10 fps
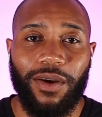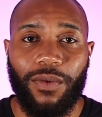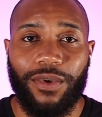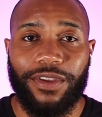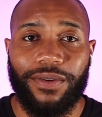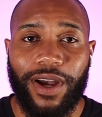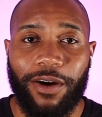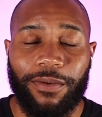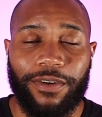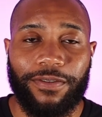When you
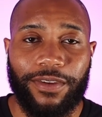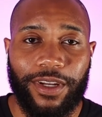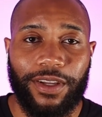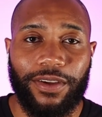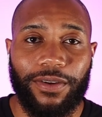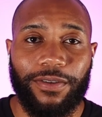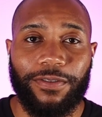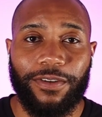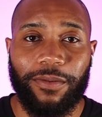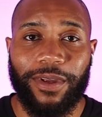output video
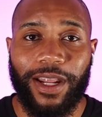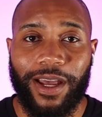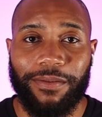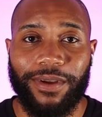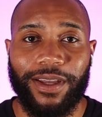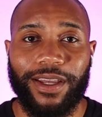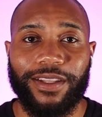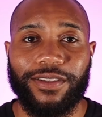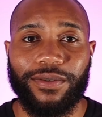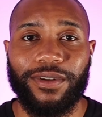from an
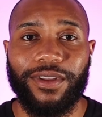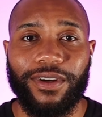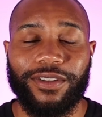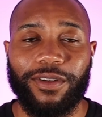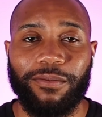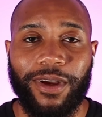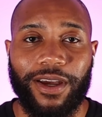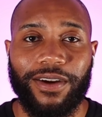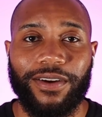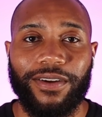iPad to a larger
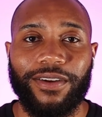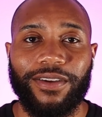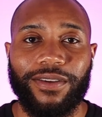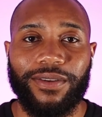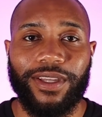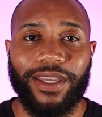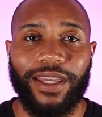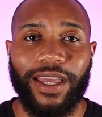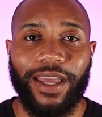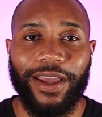monitor, you
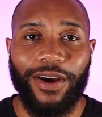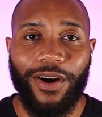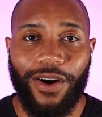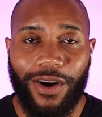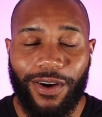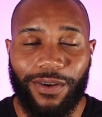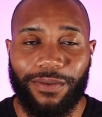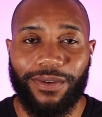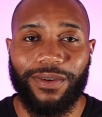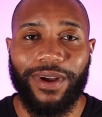get a
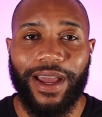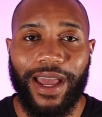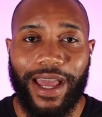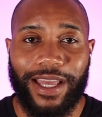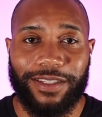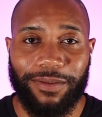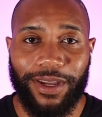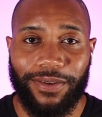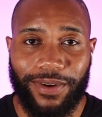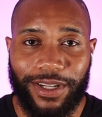horrible
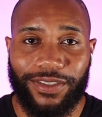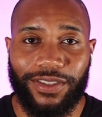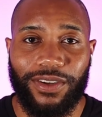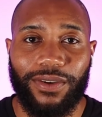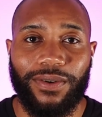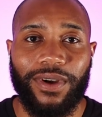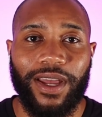aspect ratio.